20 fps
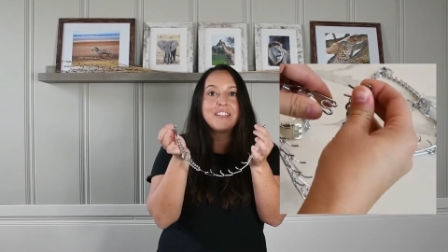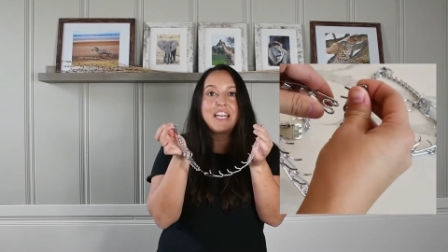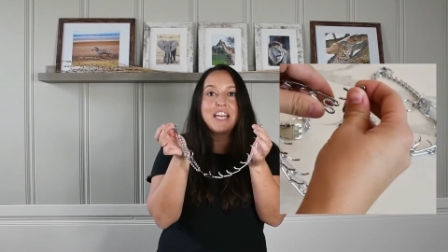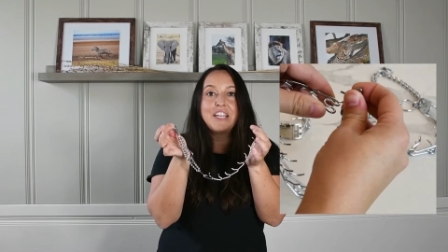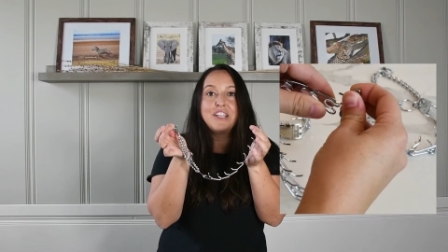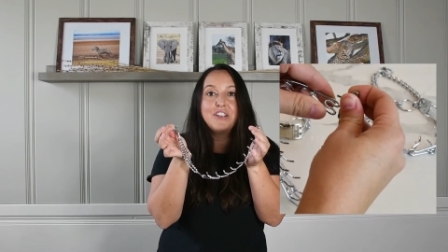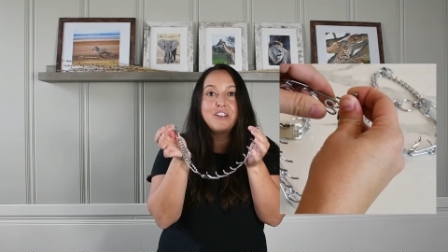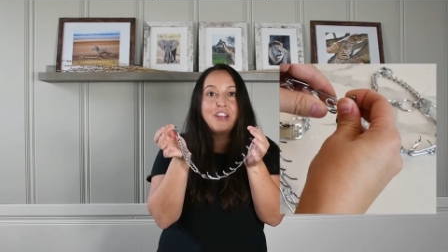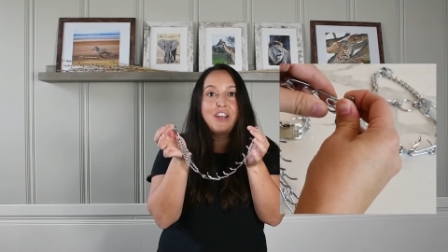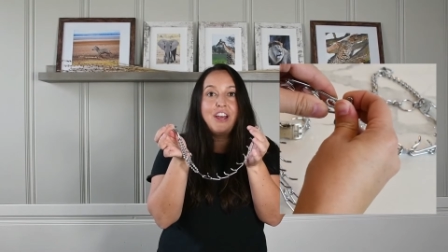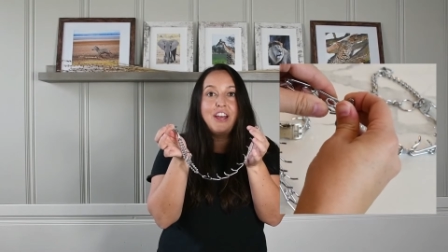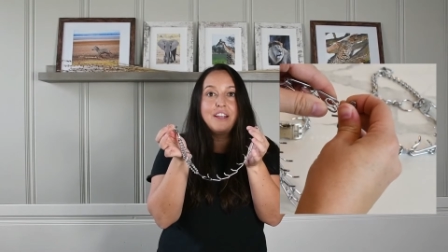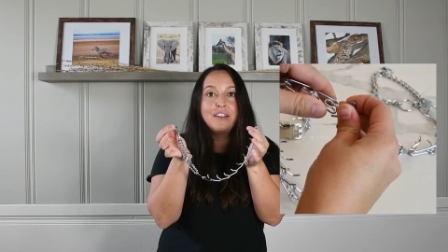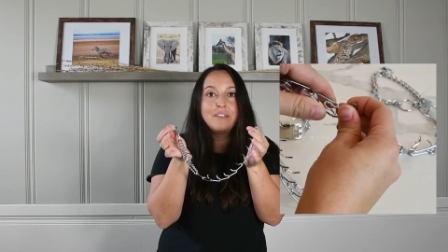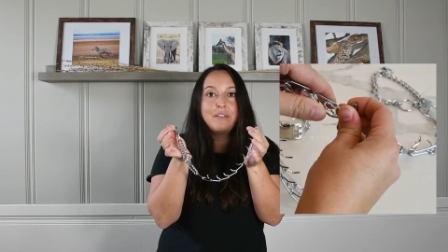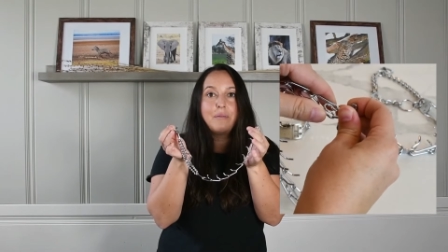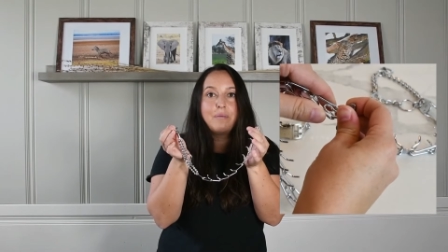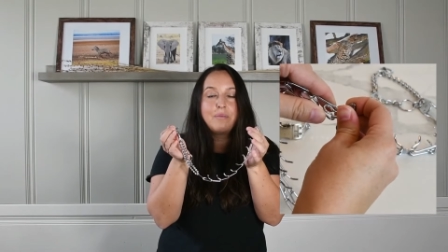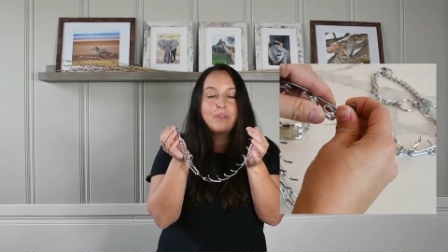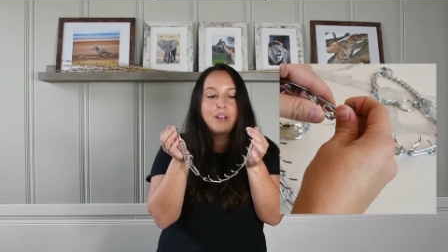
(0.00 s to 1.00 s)
and you're good,
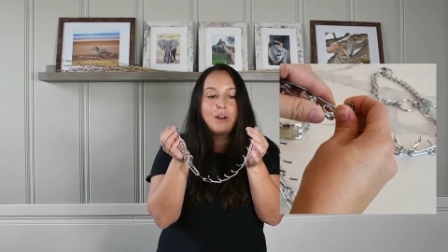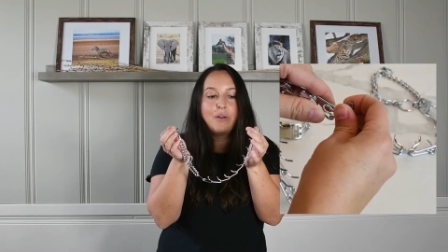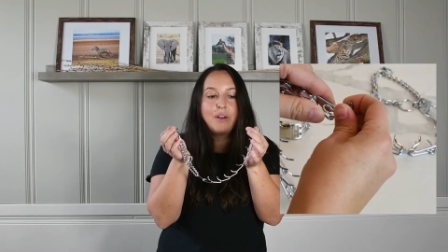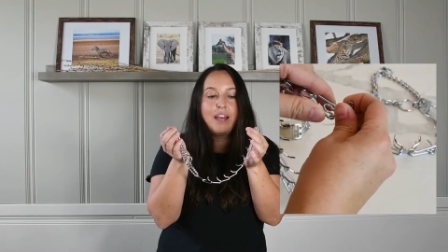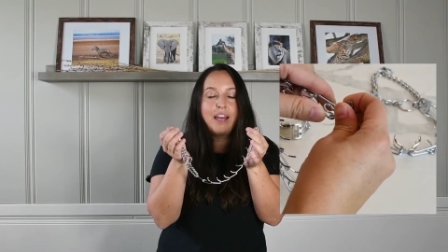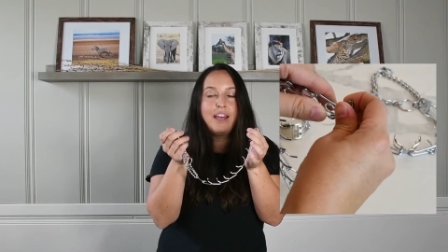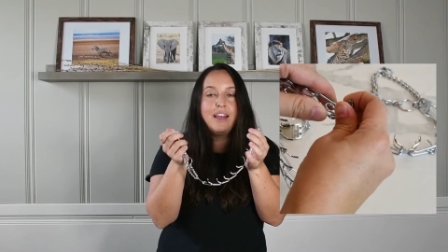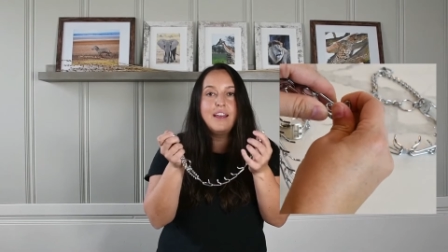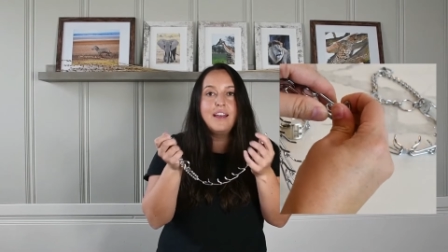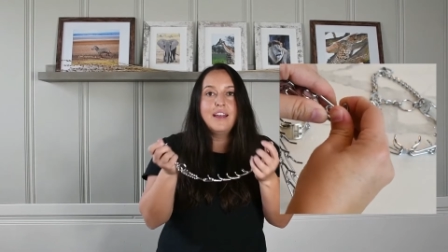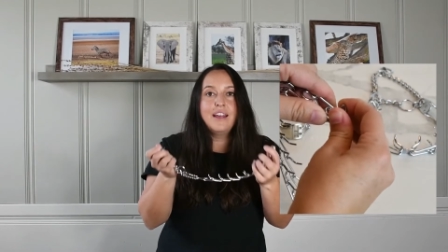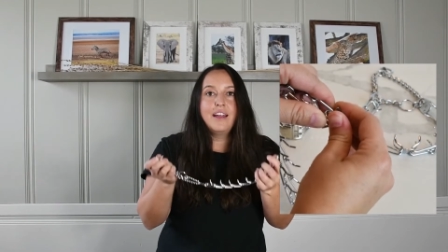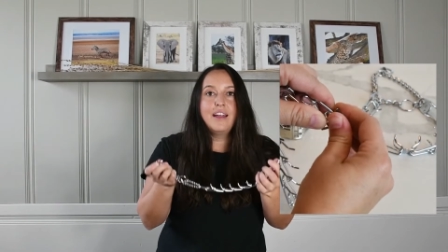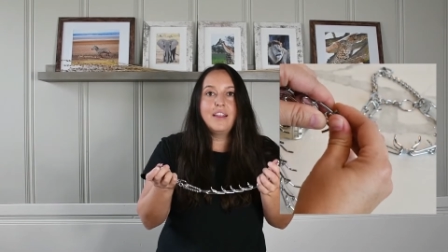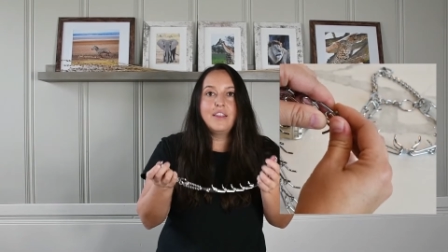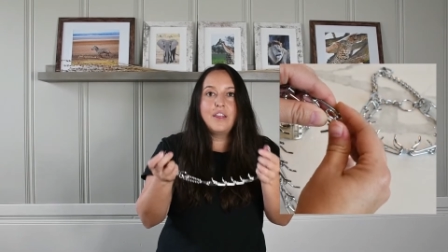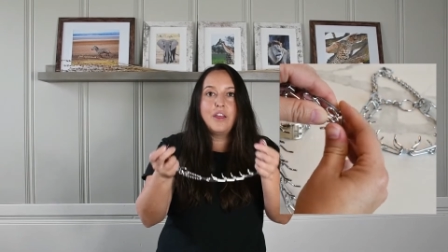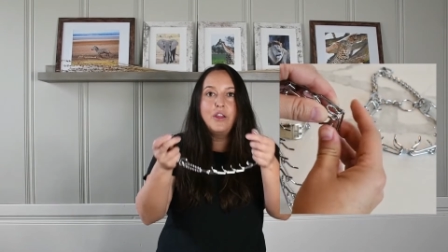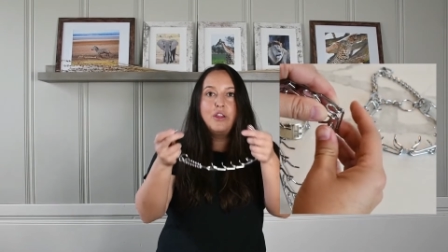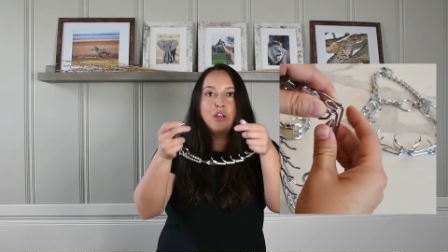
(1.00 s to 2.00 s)
okay?
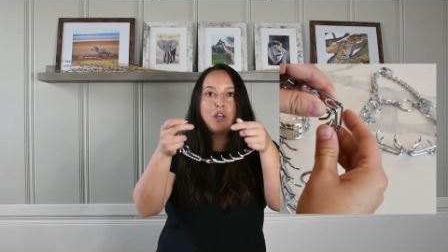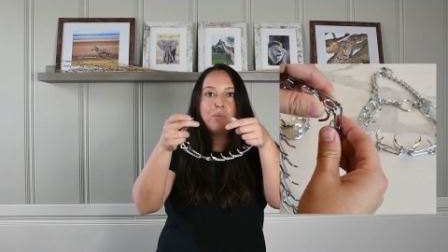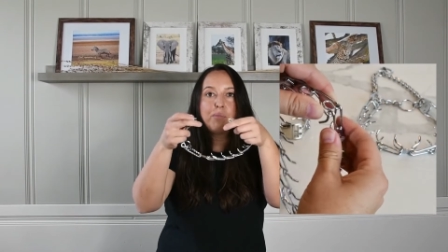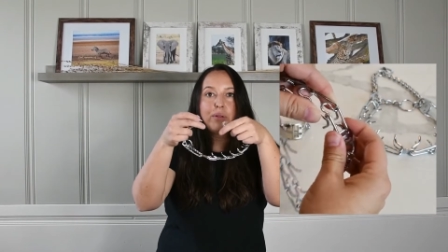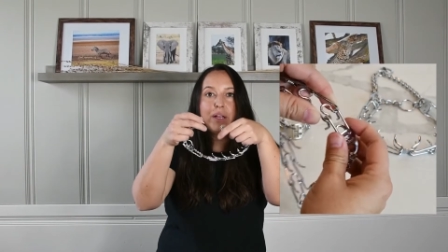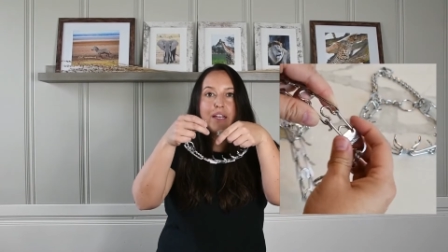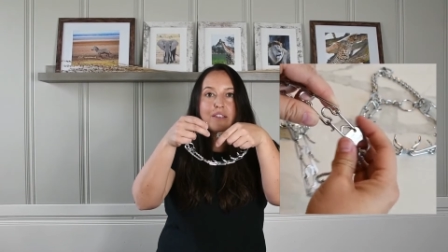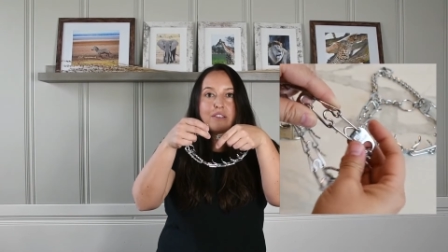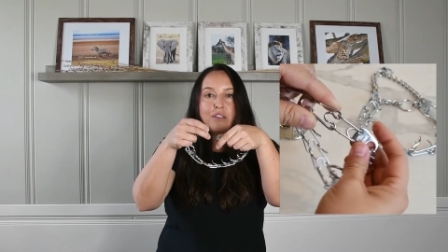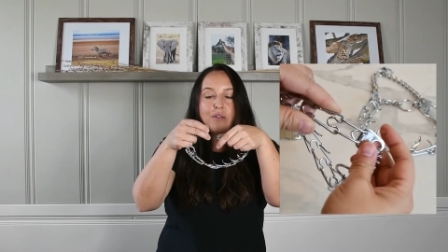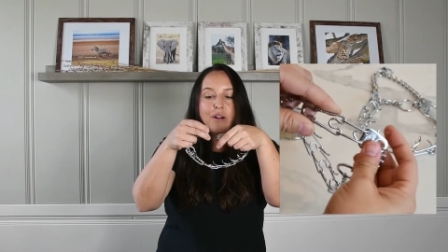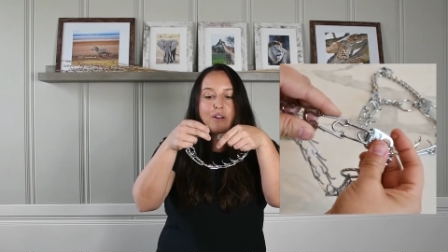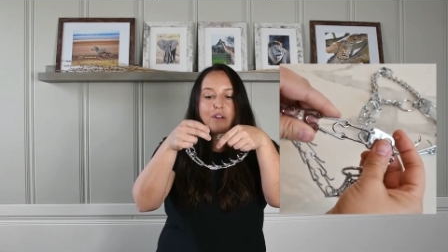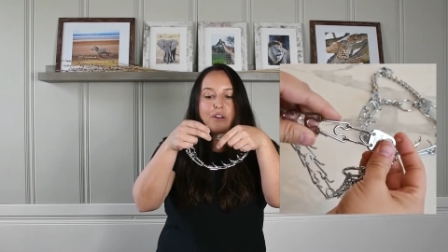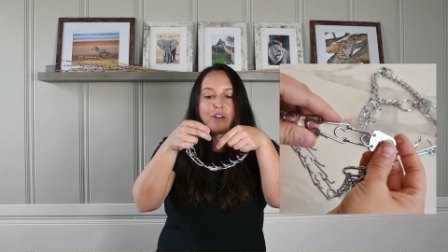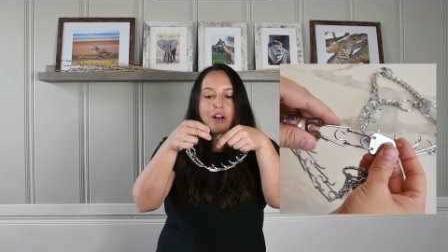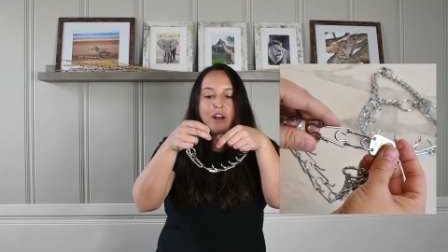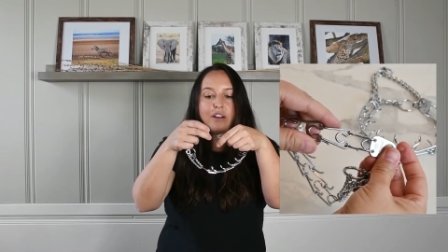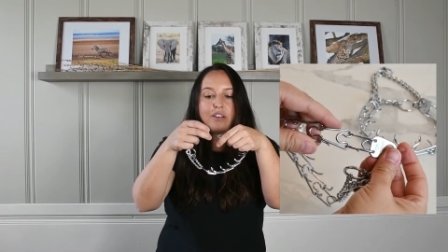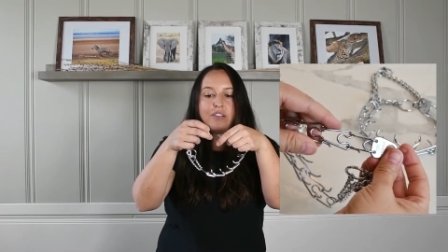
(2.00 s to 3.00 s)
Then you can place it around your
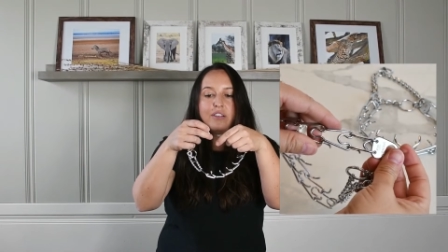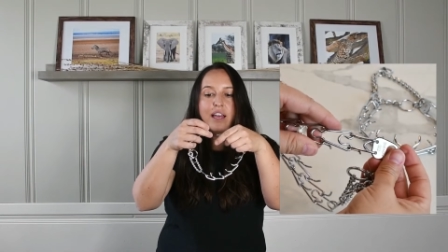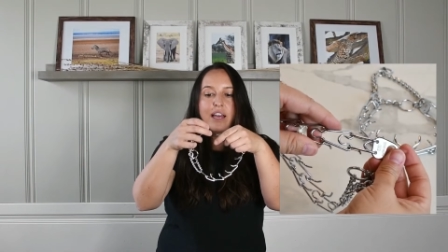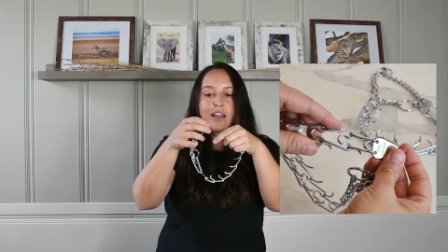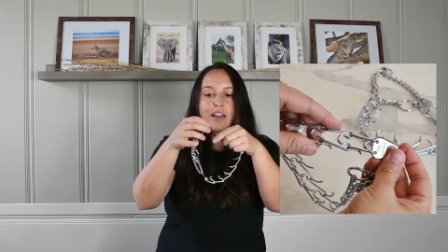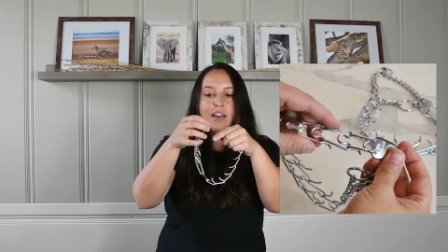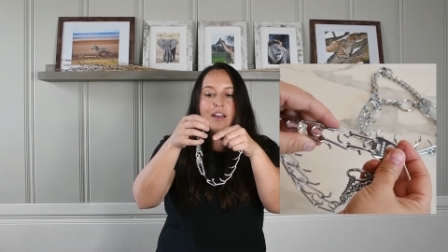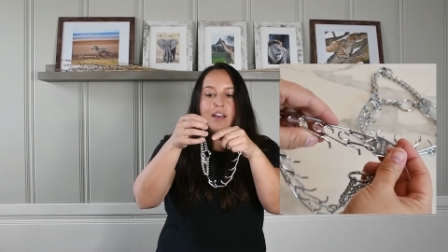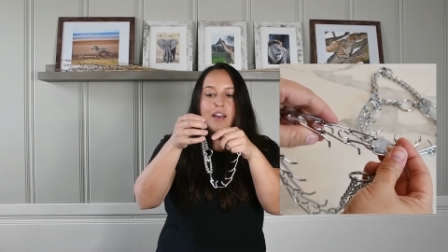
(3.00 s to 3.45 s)
dog's neck,